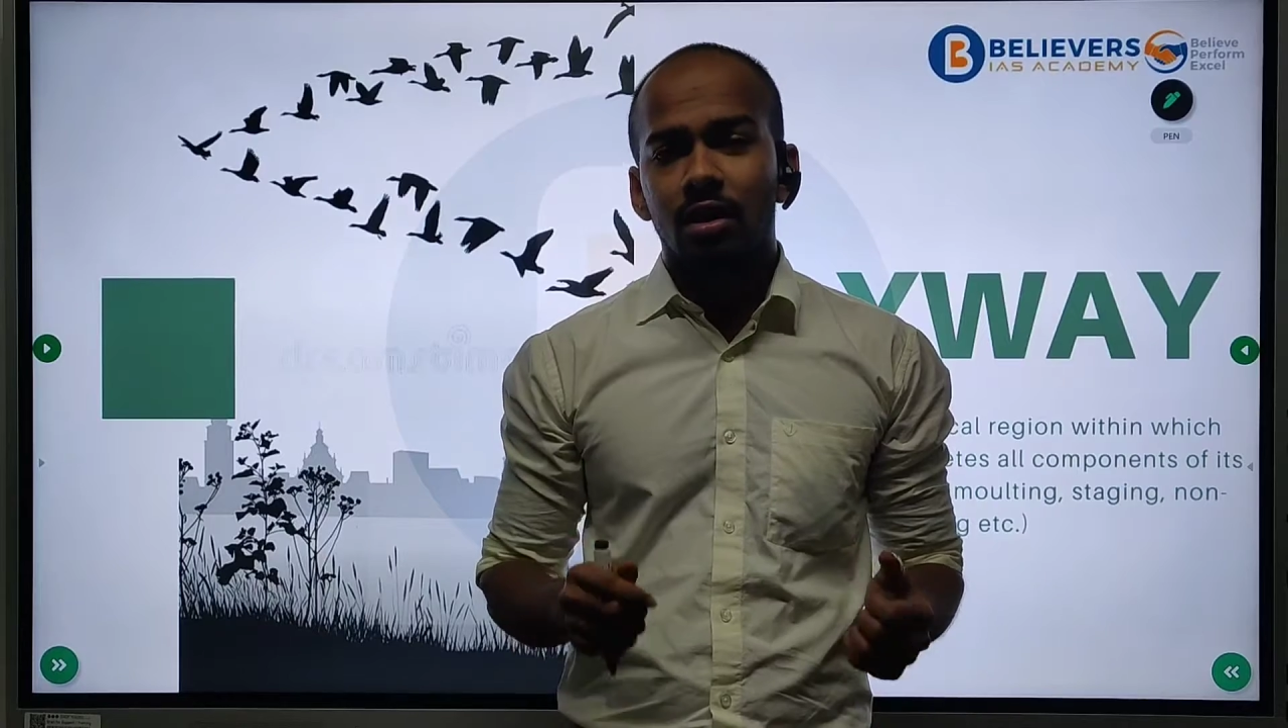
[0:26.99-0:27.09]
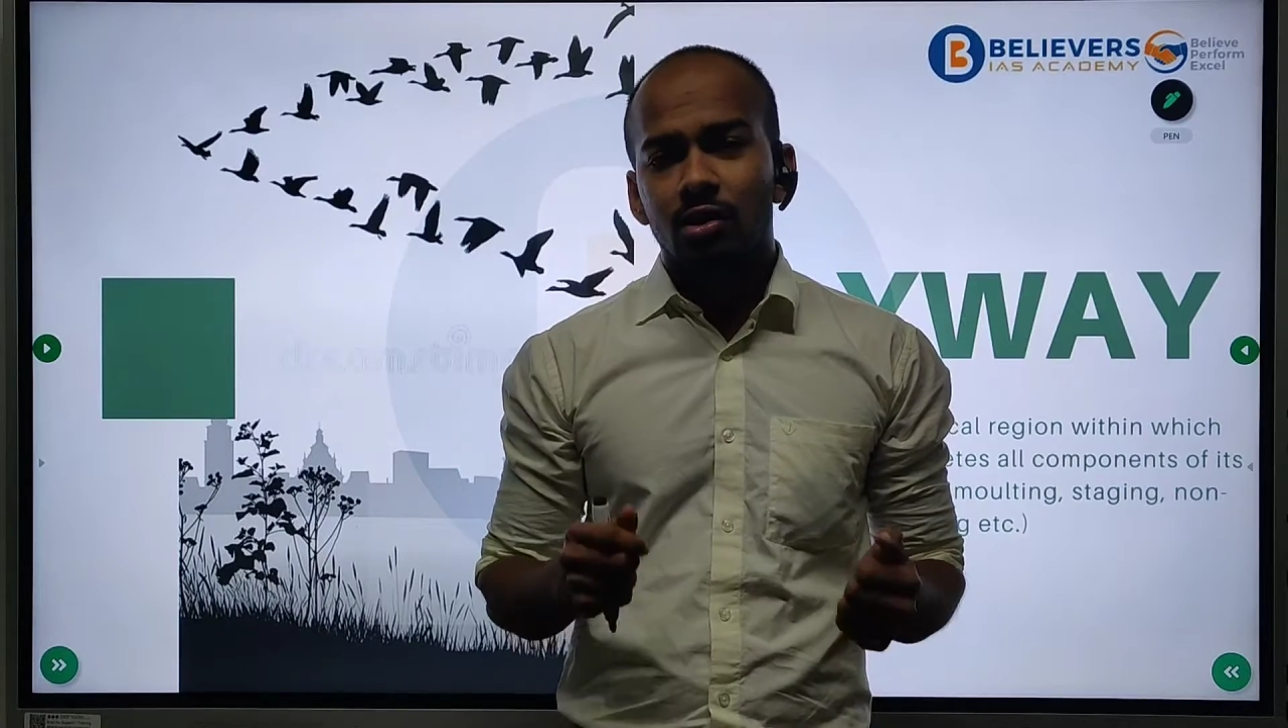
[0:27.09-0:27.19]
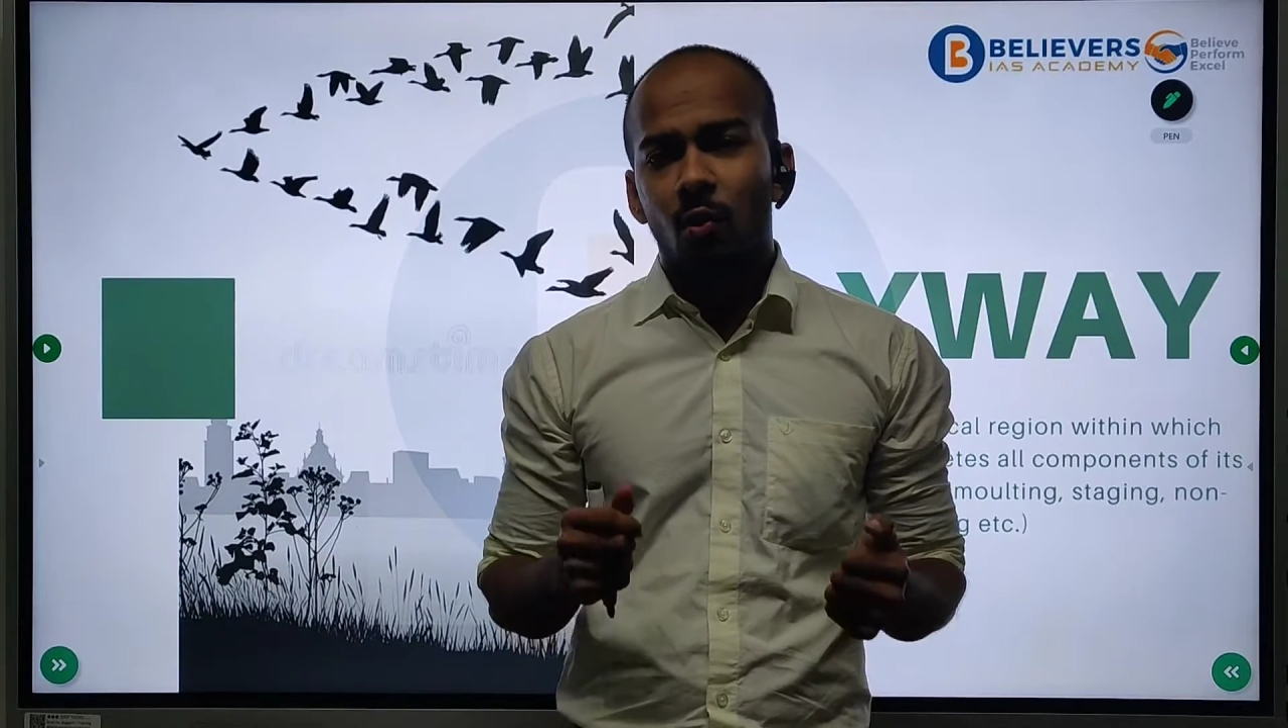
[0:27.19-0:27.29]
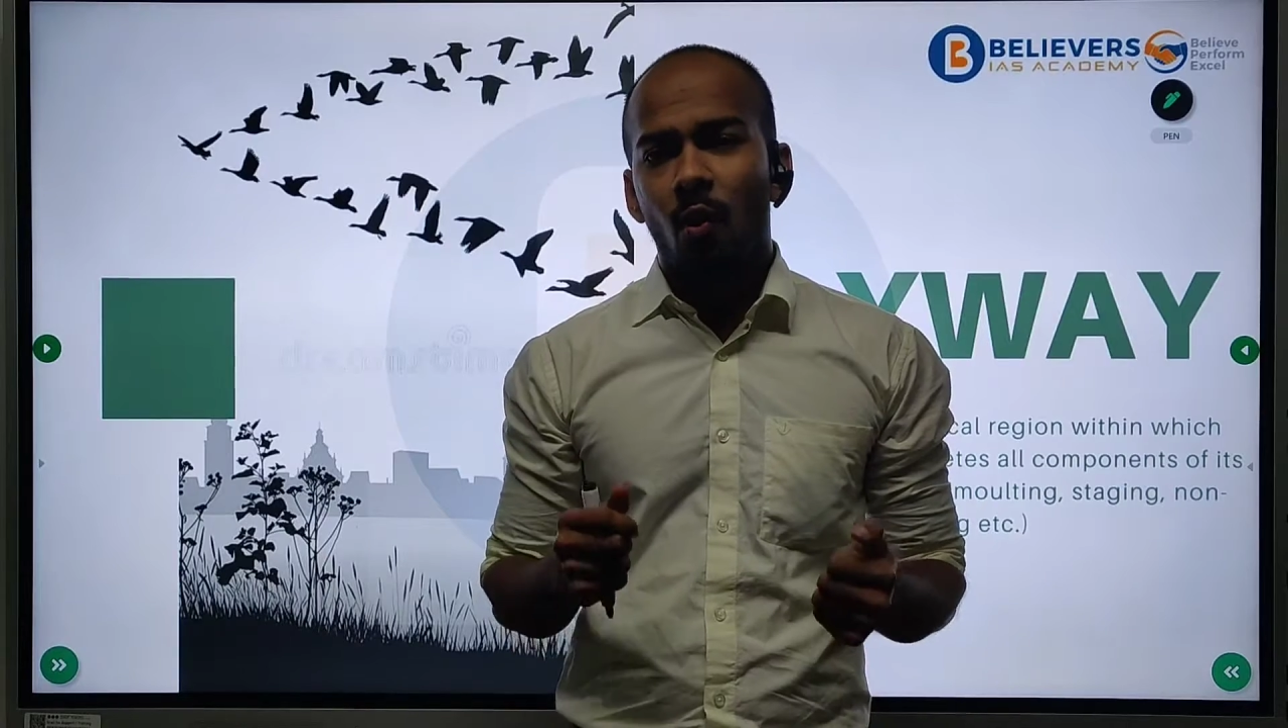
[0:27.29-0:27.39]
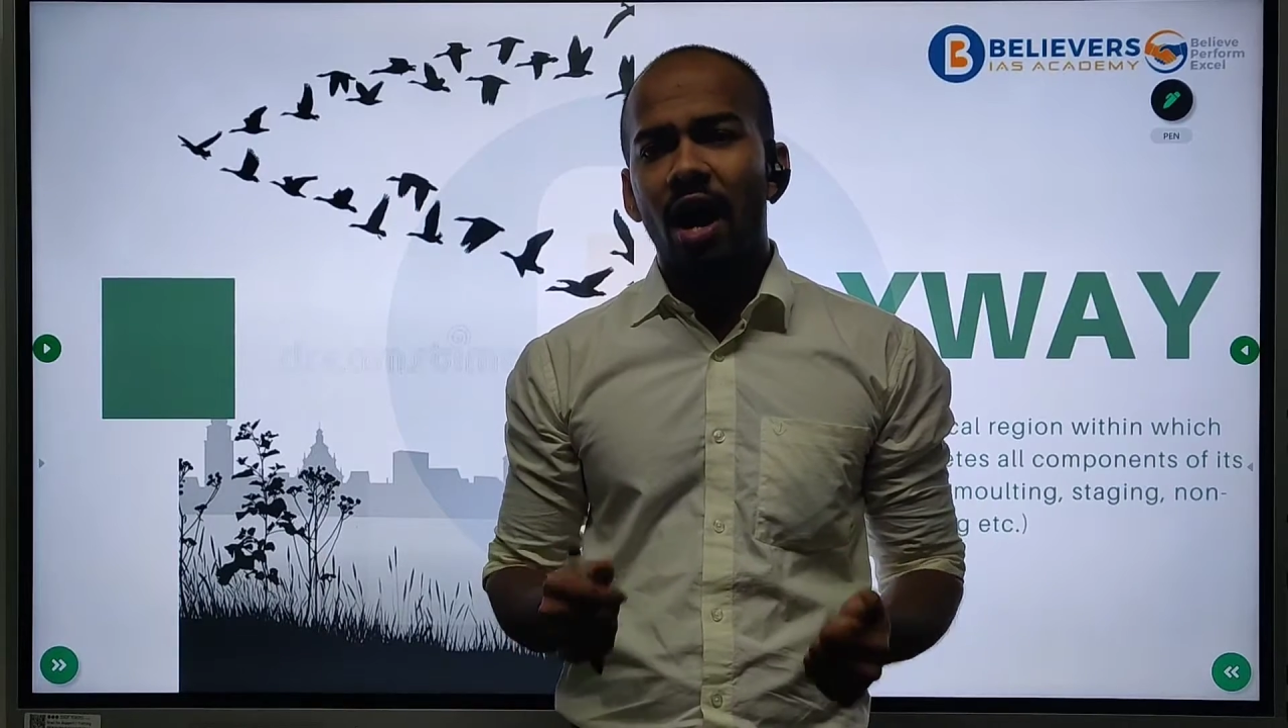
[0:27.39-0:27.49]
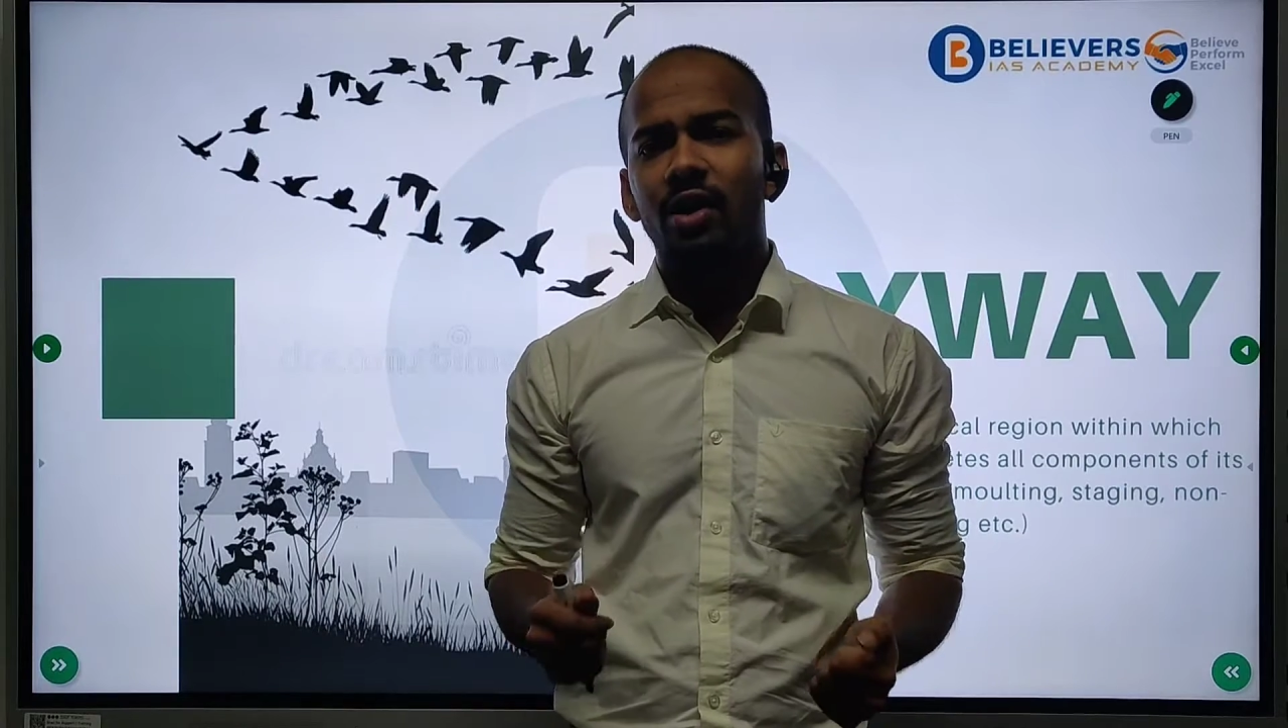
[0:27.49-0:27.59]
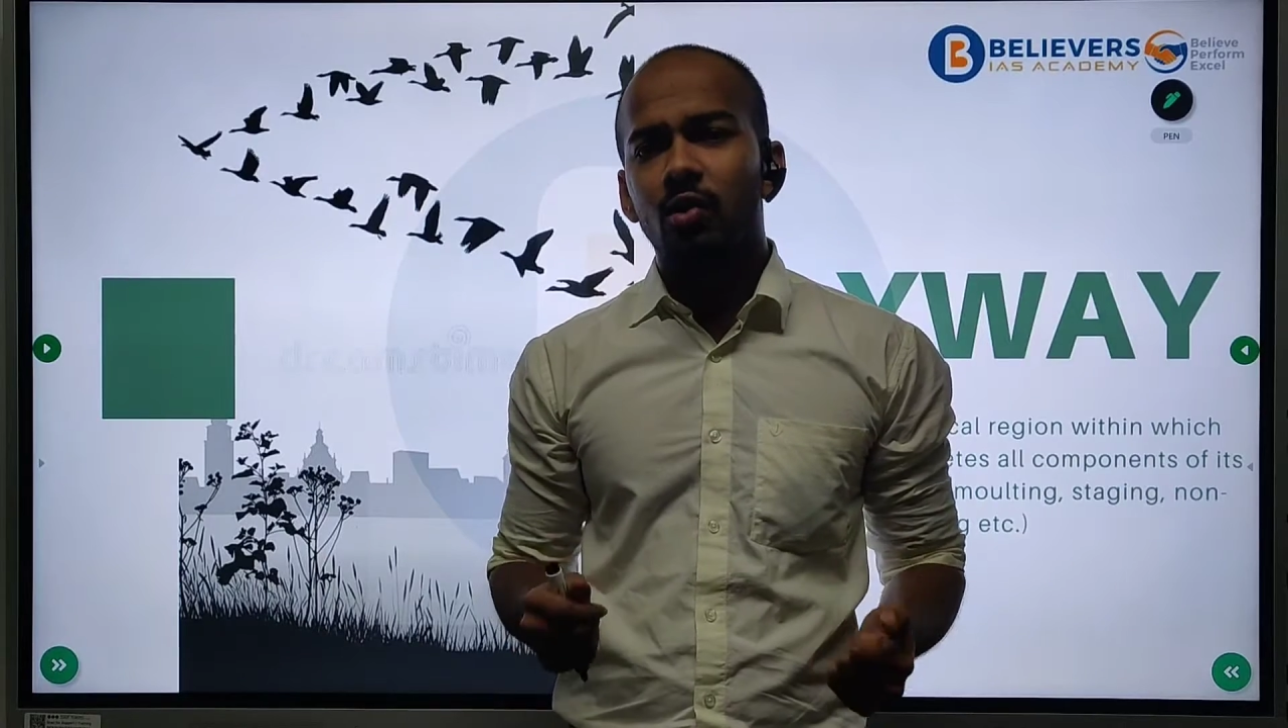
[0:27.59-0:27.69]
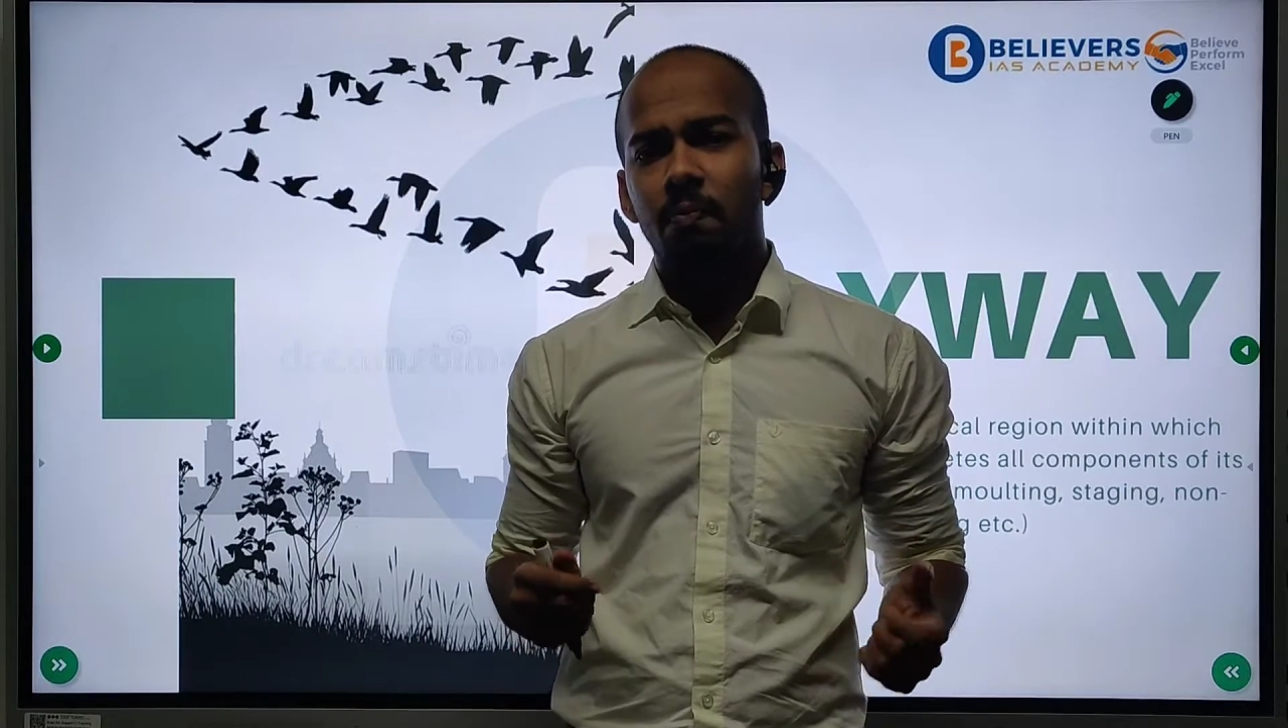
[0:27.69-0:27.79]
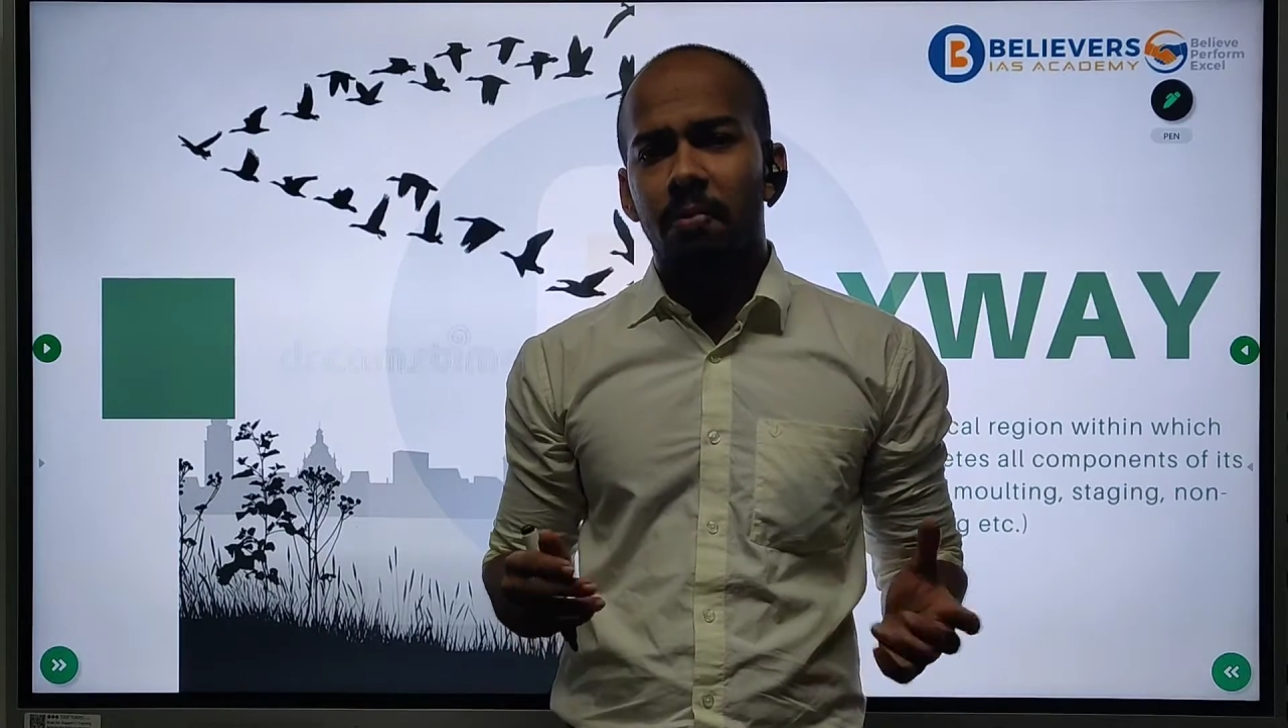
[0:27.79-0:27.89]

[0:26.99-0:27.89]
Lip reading: So why do